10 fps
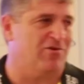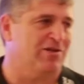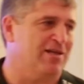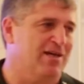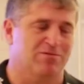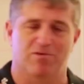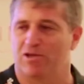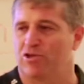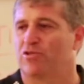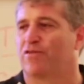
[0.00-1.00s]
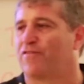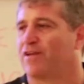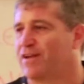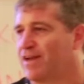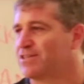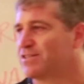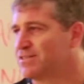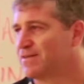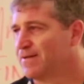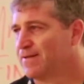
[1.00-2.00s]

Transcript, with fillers: the early days when he'd do the foundations.